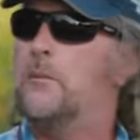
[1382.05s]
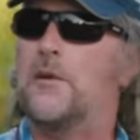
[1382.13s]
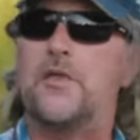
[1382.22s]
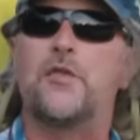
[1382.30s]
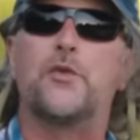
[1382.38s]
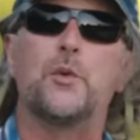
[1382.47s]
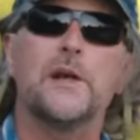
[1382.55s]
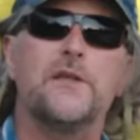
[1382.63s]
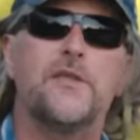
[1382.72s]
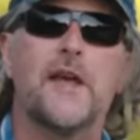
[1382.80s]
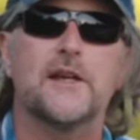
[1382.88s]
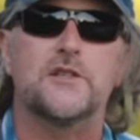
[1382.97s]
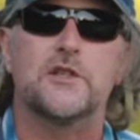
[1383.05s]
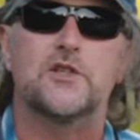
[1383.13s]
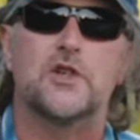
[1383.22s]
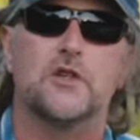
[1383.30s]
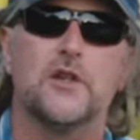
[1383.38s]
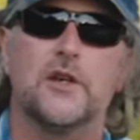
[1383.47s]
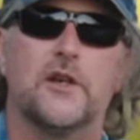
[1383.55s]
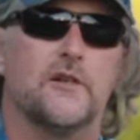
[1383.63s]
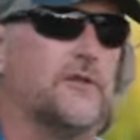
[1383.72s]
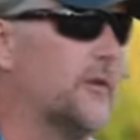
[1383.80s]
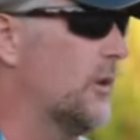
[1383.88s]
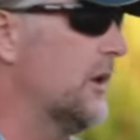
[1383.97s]
But the three things that you're
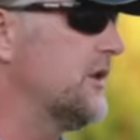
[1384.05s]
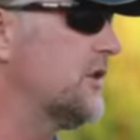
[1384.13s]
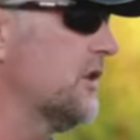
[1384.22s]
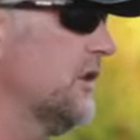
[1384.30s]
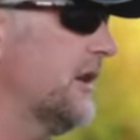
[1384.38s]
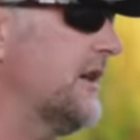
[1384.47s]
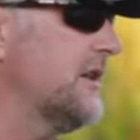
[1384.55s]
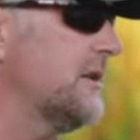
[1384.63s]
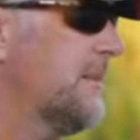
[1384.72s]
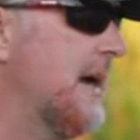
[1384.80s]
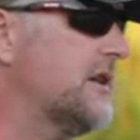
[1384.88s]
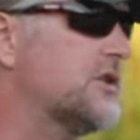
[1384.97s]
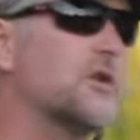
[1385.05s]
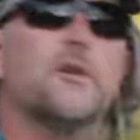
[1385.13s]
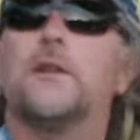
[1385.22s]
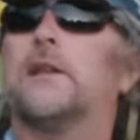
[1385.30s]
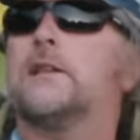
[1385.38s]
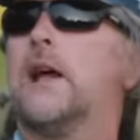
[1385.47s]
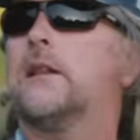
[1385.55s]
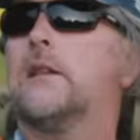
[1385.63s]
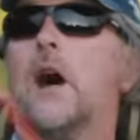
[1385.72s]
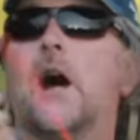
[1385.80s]
looking for is you're looking to make sure that that